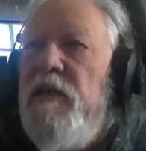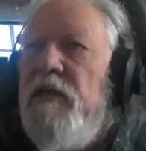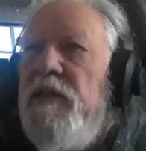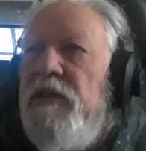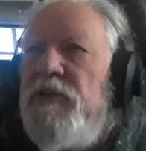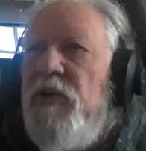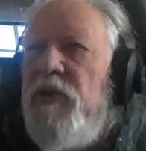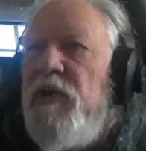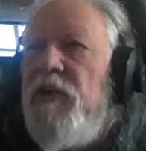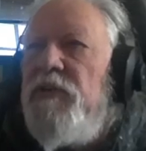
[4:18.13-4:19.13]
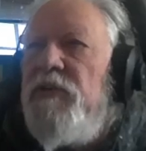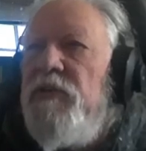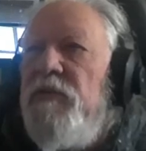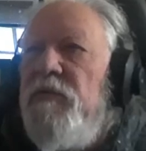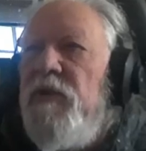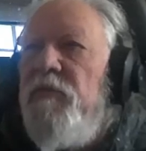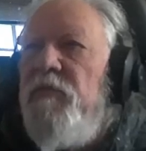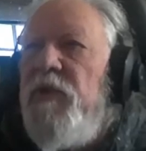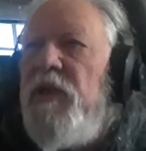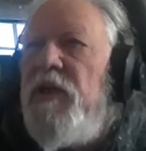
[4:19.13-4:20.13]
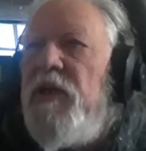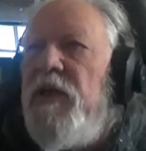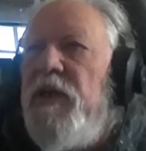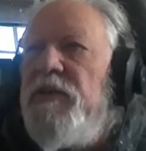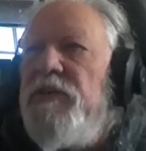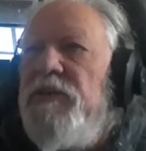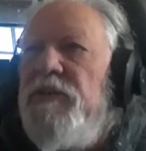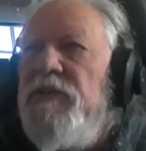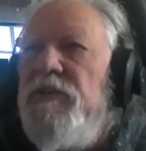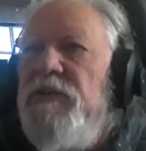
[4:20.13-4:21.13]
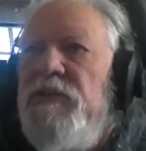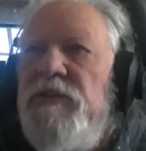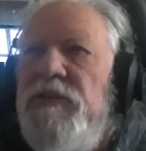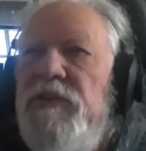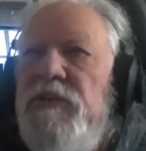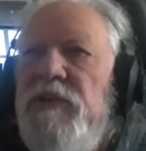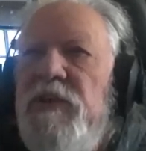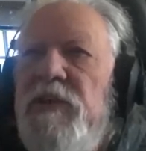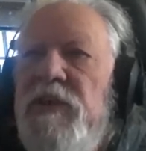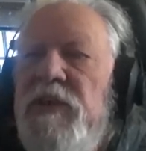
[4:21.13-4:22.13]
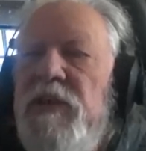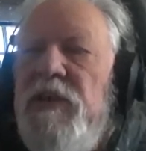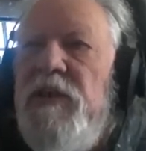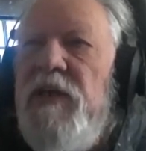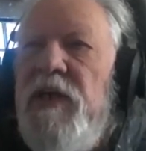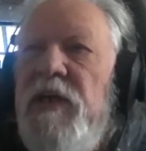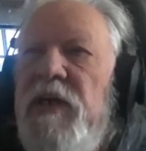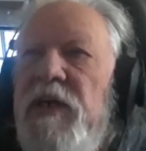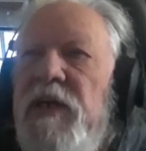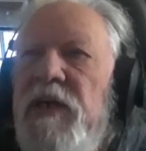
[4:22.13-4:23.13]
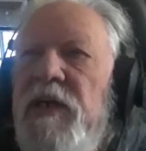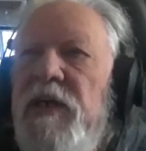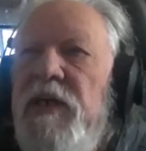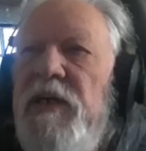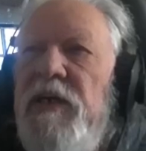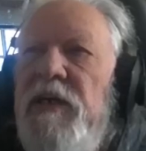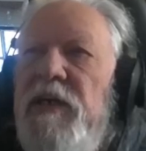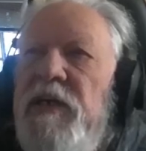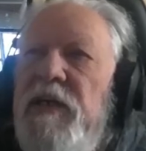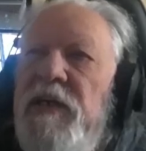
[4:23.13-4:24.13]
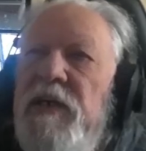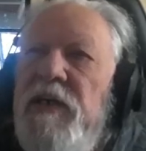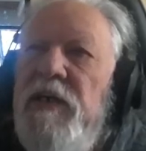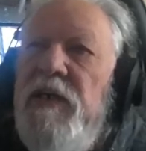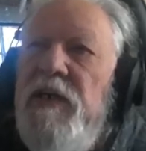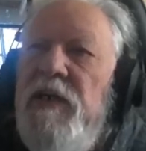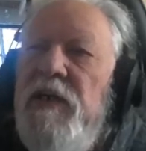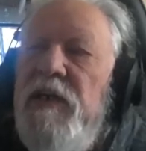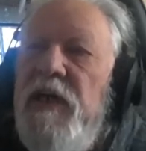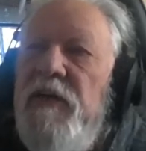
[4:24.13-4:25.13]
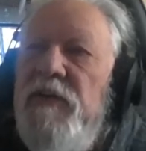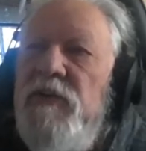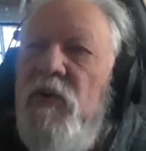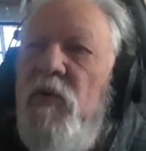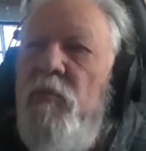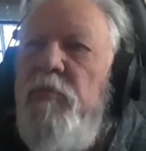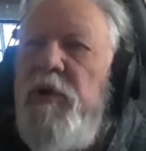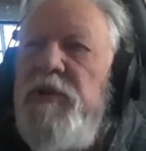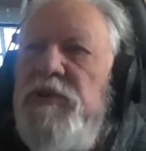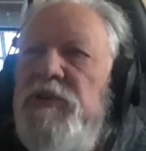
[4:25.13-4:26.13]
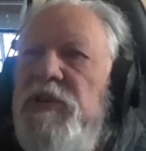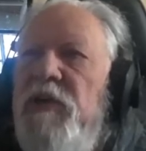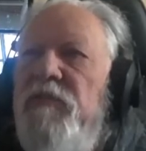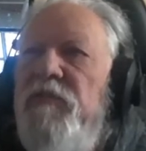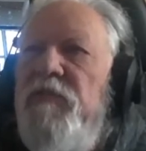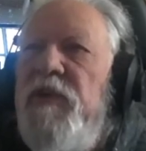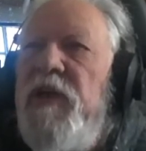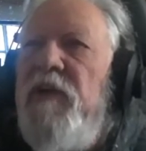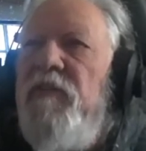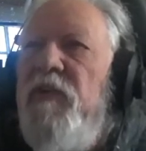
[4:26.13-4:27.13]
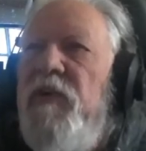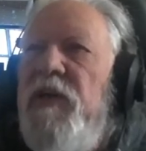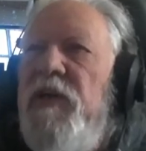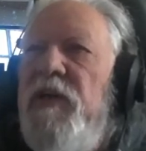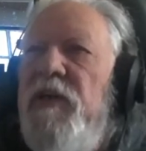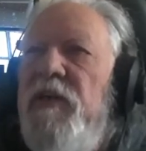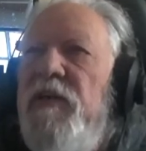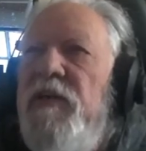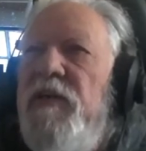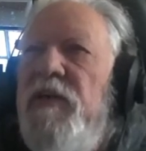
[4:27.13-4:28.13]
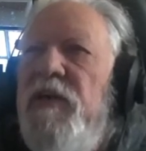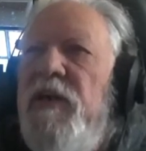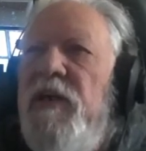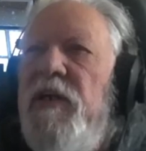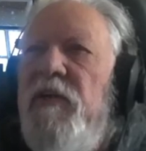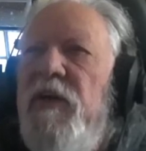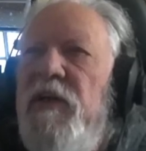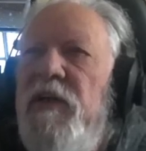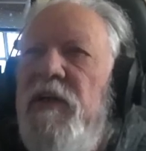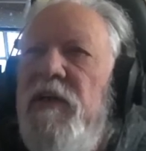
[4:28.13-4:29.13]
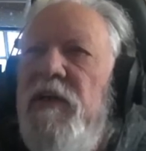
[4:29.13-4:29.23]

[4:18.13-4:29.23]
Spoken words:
Let's go to here to MIDI connections. Yay. Now there's a whole bunch of stuff, and I have no idea. I got no idea.